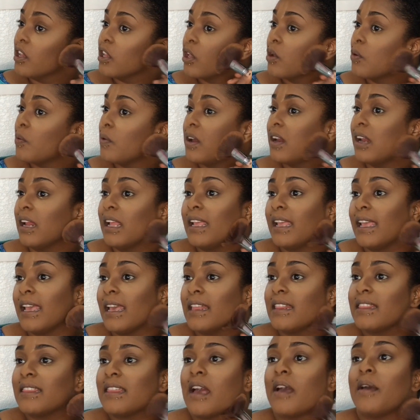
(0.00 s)
you want to
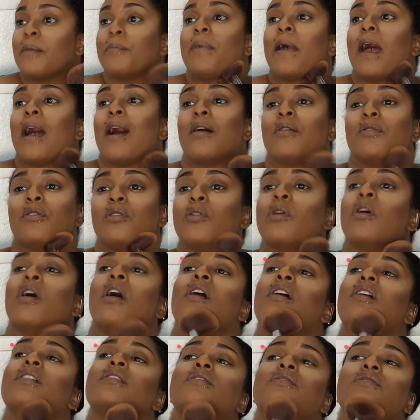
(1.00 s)
get that powder
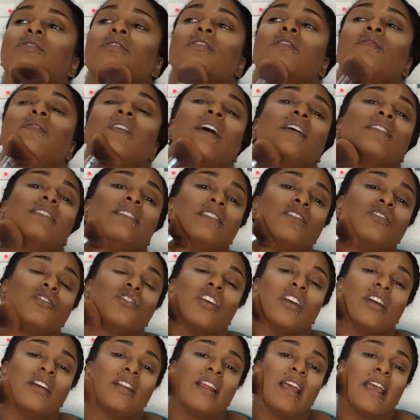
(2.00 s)
onto the
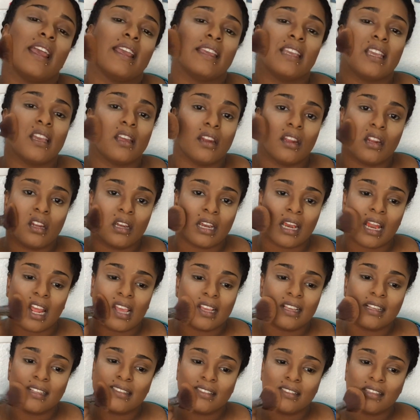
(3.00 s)
foundation and get it
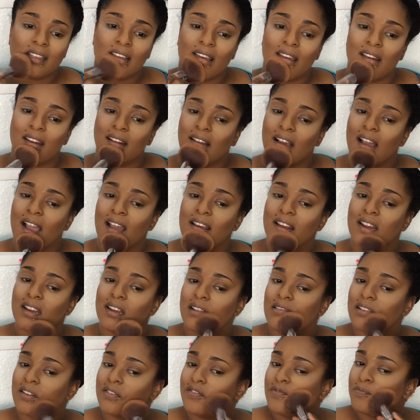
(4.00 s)
nice and kind
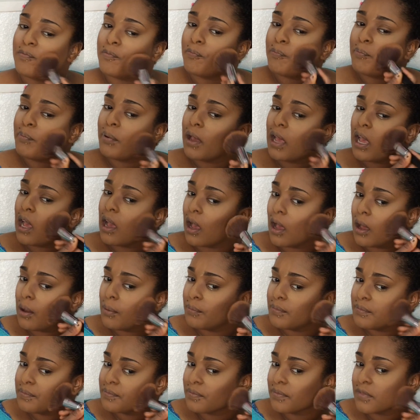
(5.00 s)
of
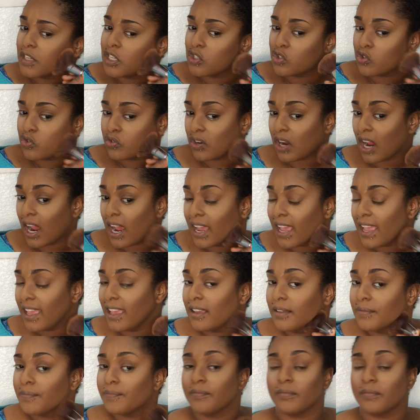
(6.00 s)
dry.